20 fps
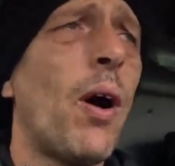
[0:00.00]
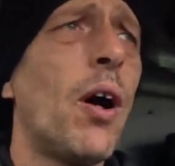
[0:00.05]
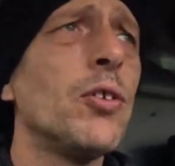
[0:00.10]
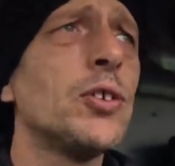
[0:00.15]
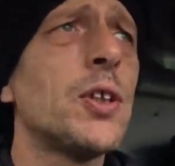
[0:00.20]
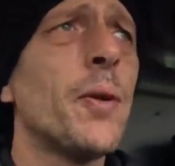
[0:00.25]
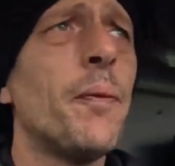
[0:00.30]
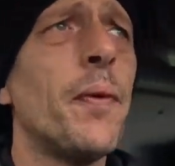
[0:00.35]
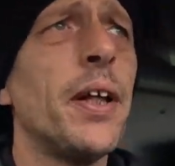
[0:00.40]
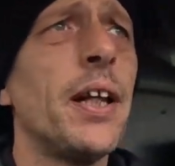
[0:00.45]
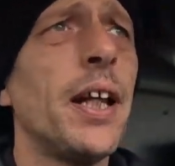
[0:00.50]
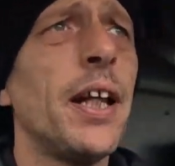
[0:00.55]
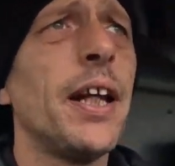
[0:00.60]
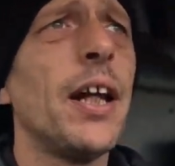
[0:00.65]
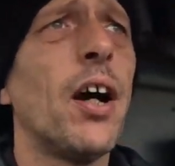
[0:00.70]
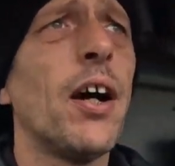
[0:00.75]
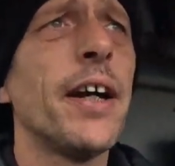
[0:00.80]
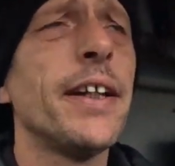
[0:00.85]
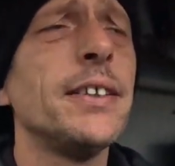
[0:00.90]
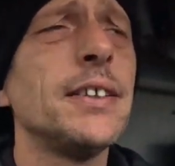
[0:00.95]
ultimately
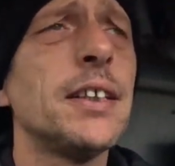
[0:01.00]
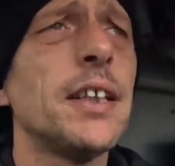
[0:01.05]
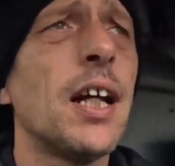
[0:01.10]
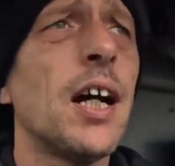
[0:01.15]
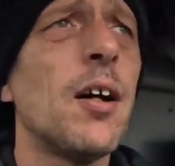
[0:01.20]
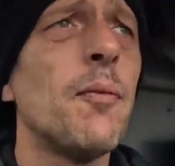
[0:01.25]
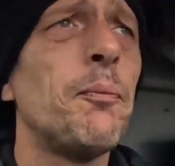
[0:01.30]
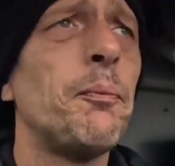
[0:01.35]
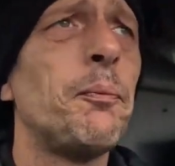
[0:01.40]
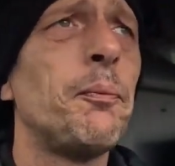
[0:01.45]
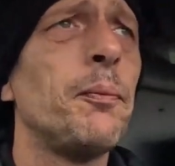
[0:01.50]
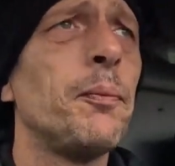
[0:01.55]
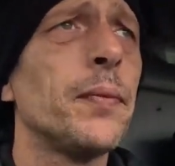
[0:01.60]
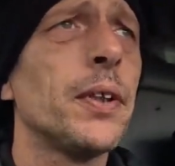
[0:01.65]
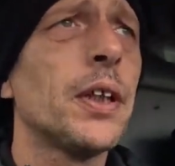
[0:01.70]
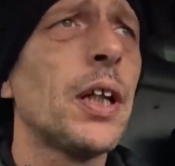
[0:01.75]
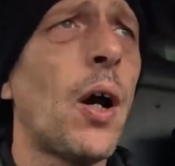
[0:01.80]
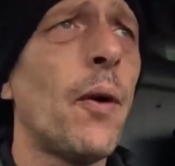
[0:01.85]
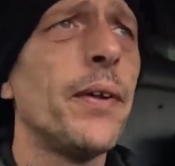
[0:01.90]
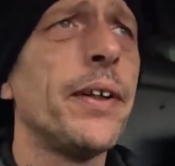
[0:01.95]
I ended up
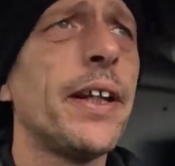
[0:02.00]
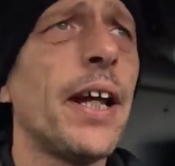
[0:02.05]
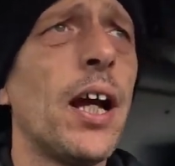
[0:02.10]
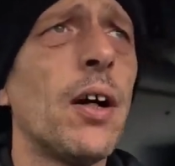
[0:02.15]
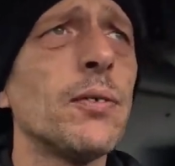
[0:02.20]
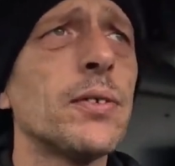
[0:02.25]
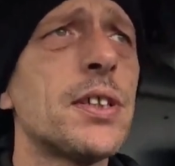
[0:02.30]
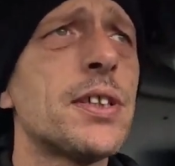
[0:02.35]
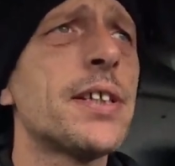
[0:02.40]
going down to